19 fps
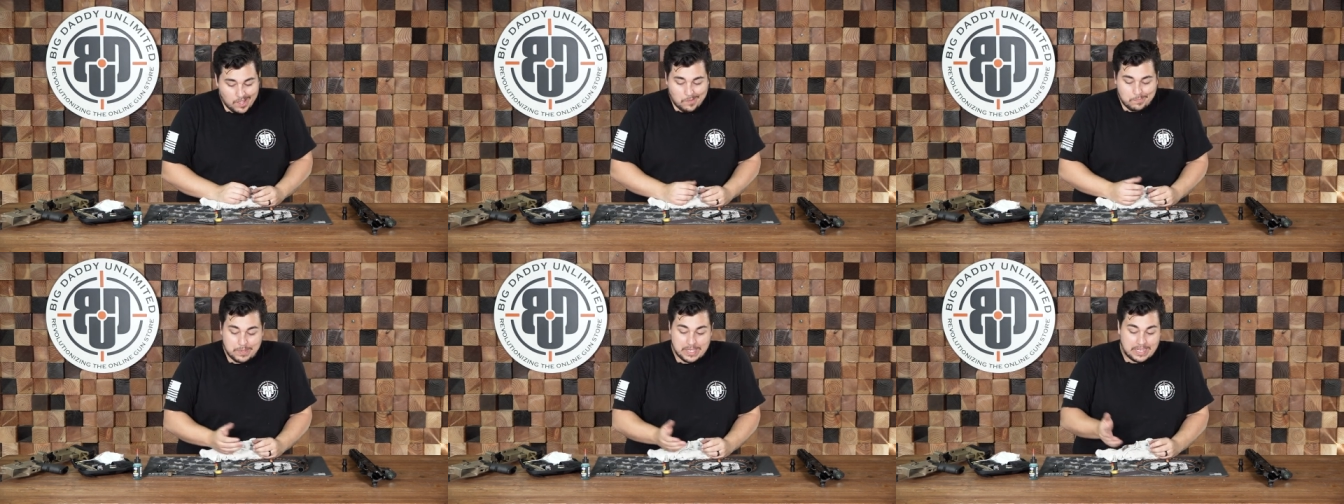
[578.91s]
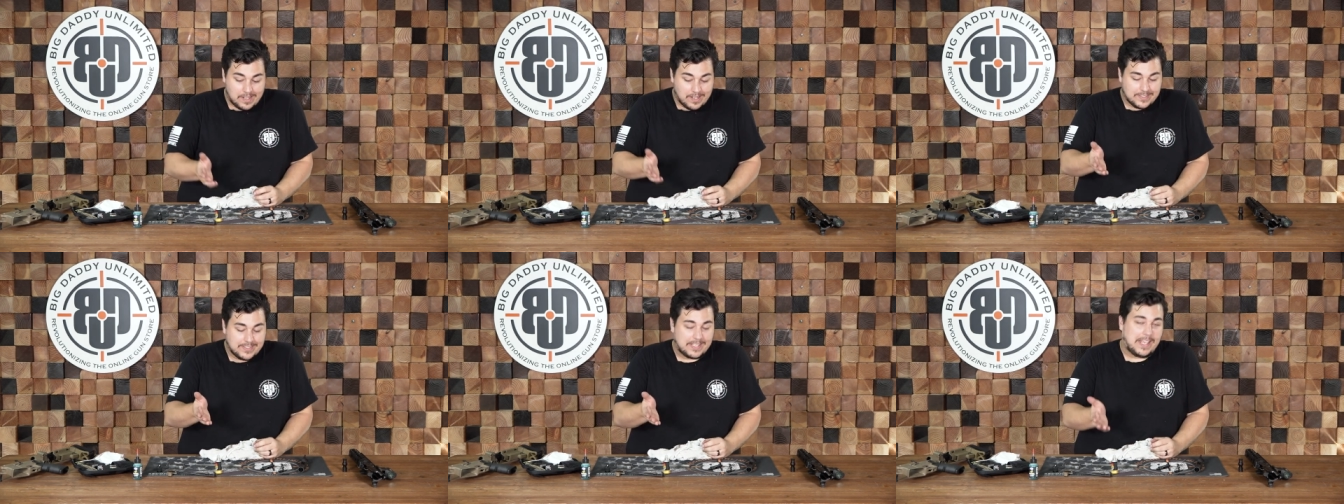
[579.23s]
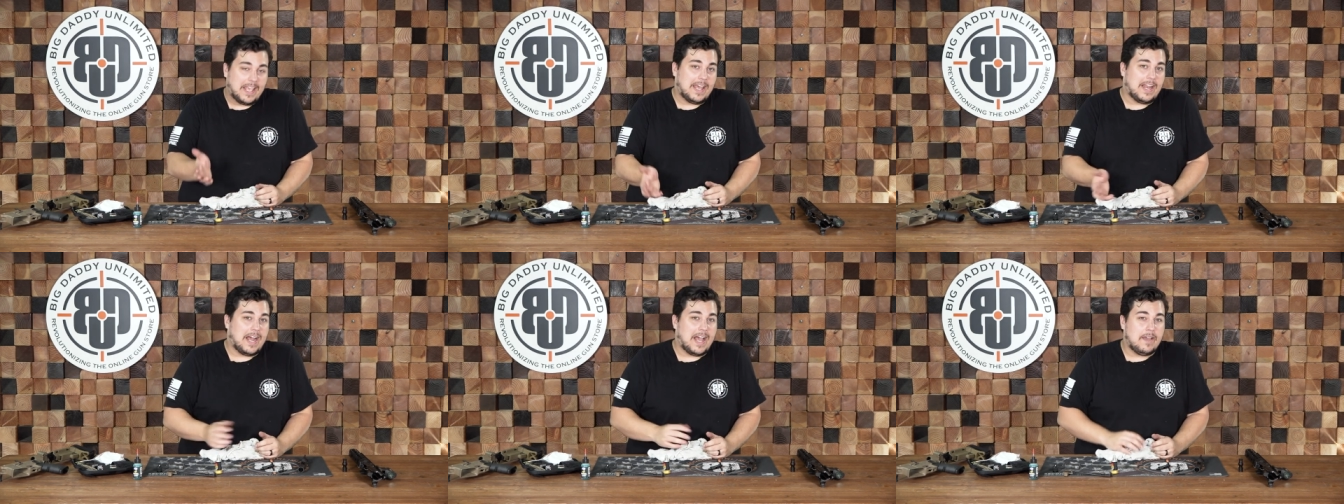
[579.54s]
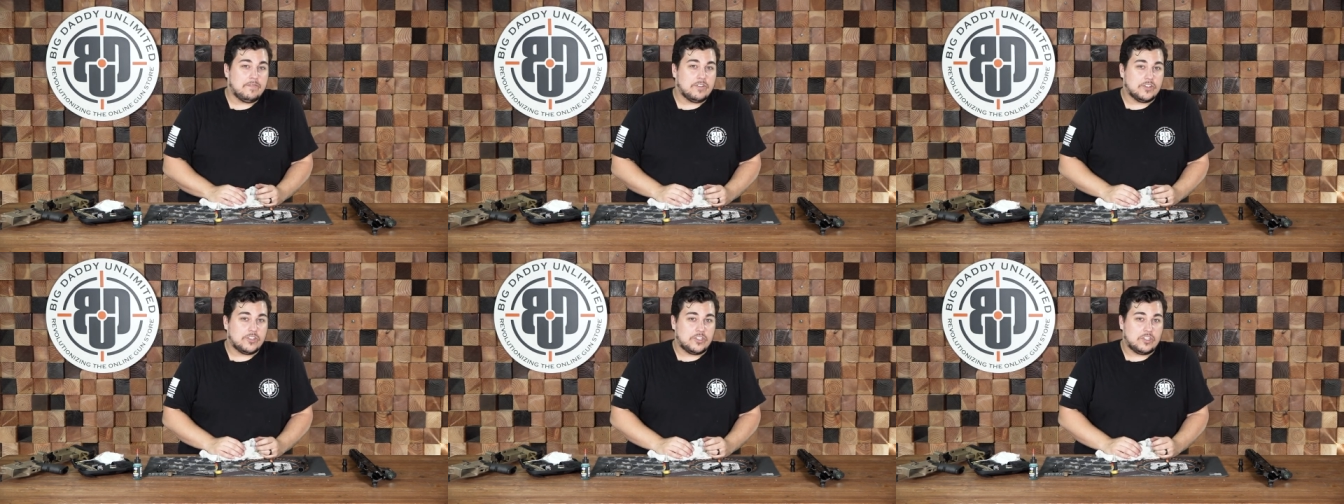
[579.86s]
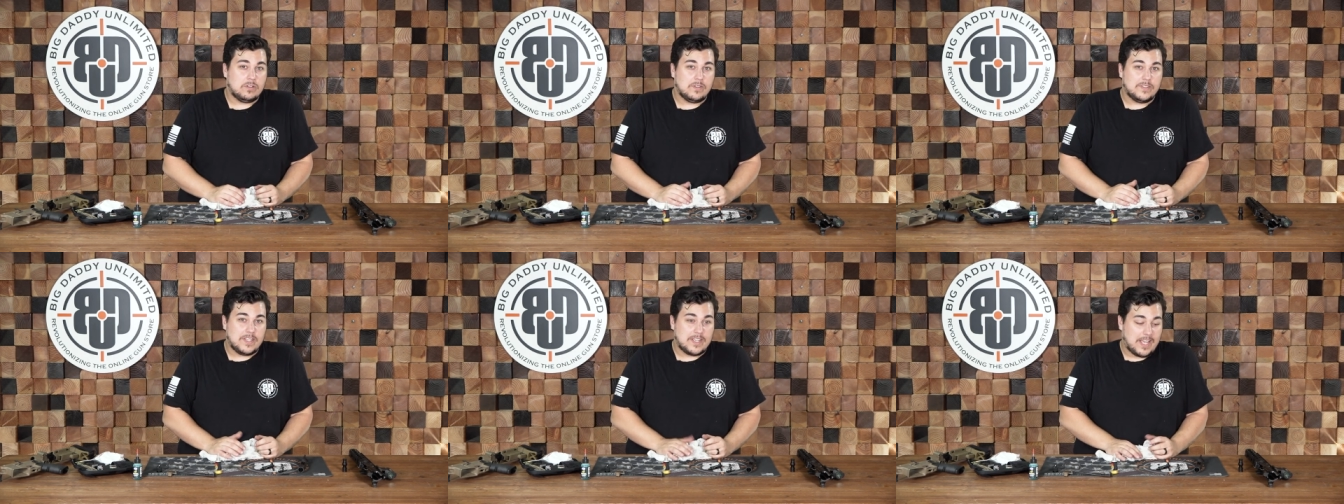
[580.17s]
Because again, I'm just
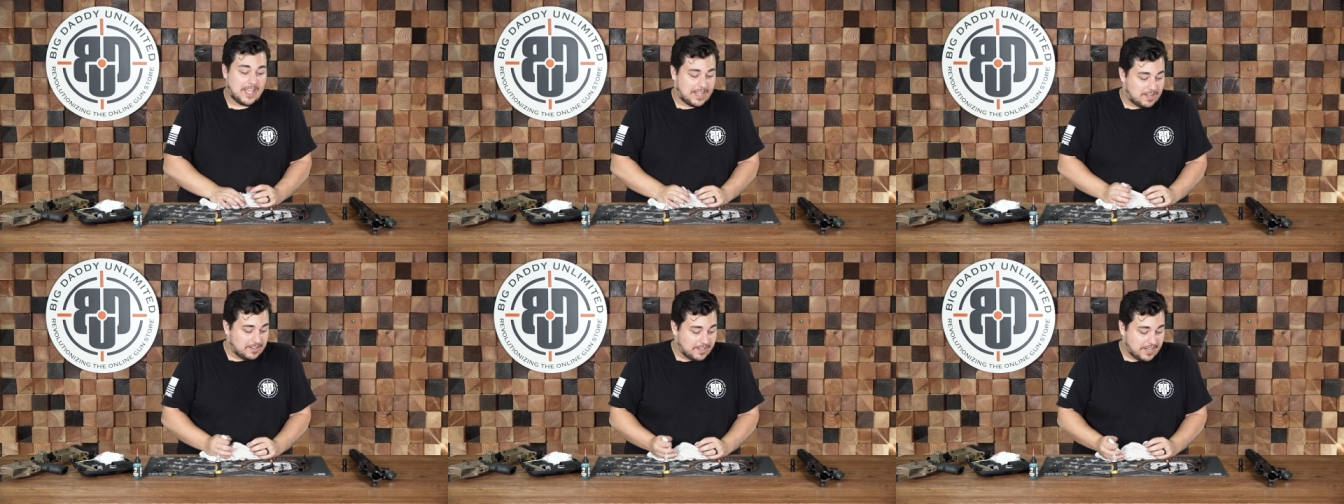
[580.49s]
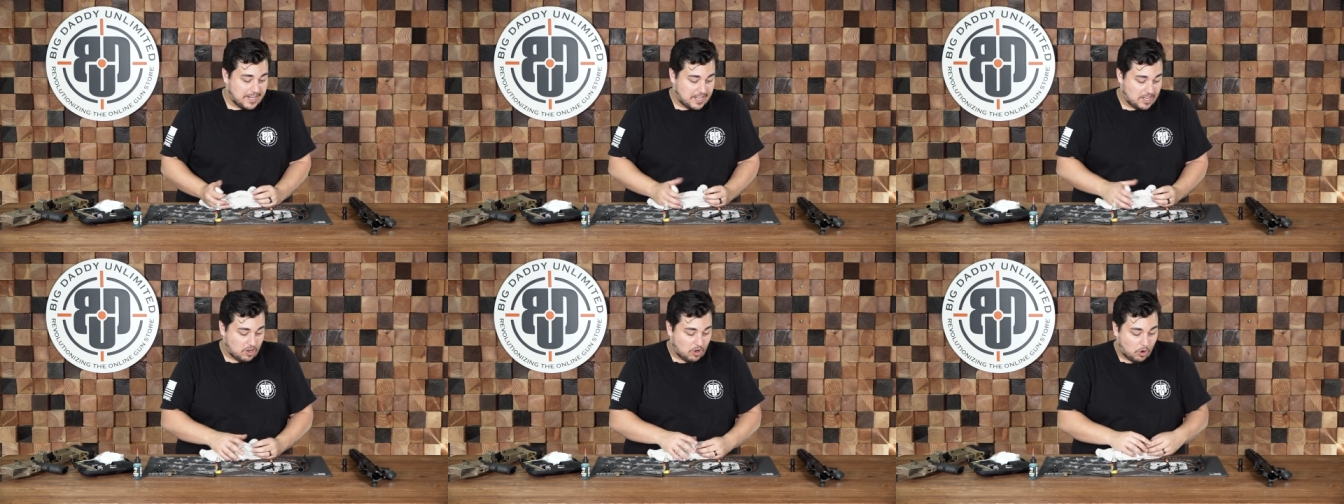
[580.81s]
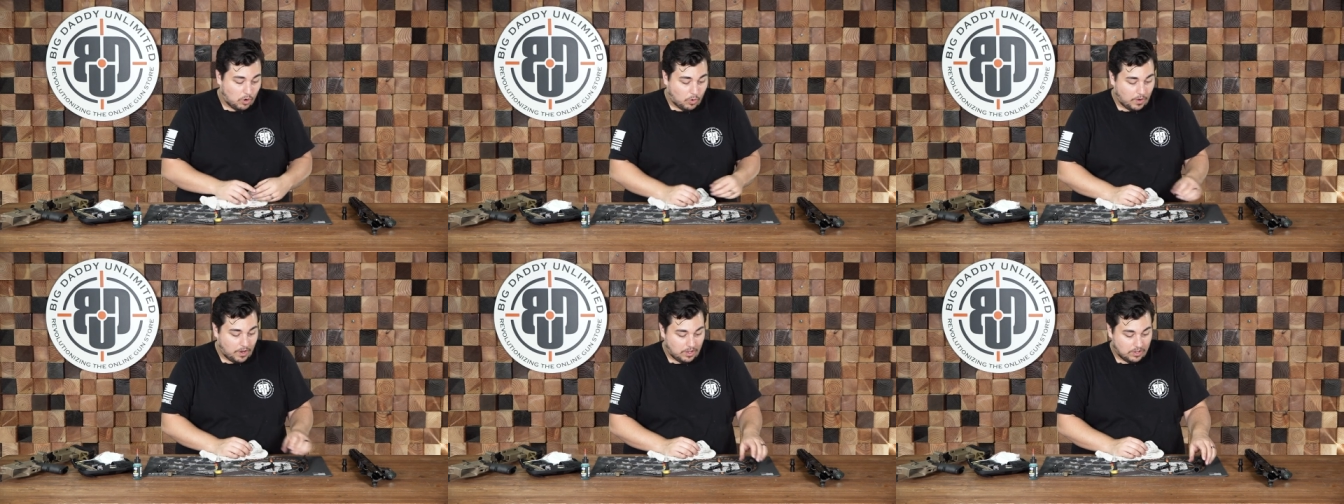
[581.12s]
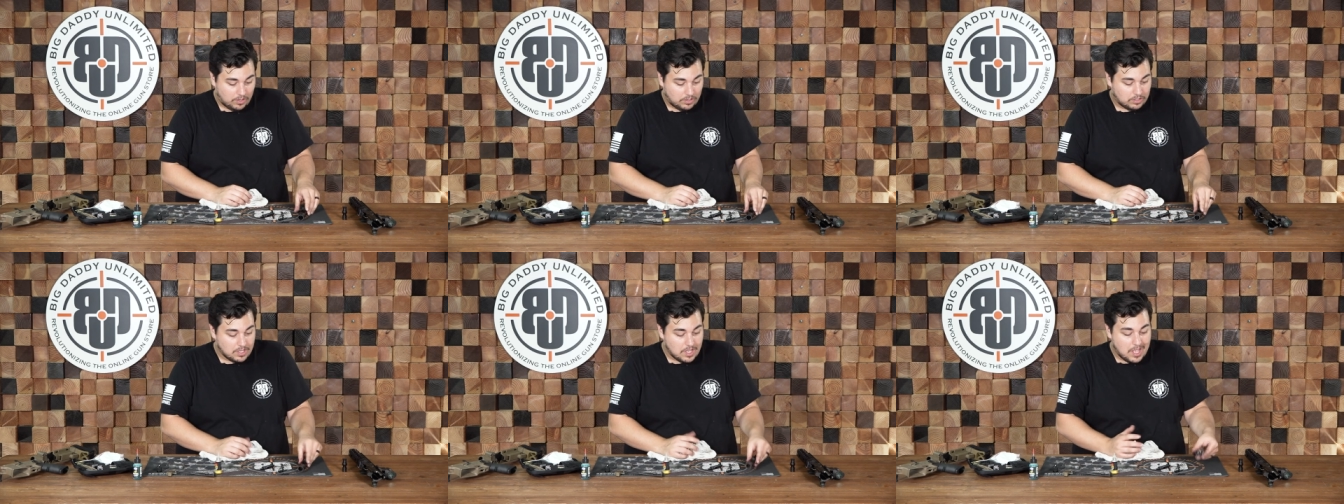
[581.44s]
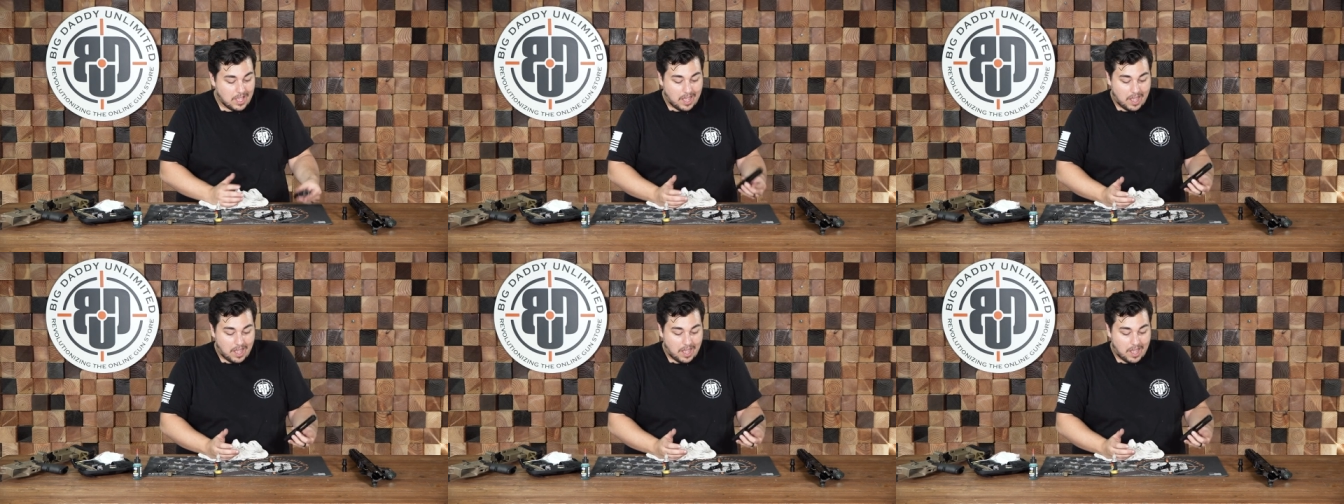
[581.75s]
using a cleaning oil,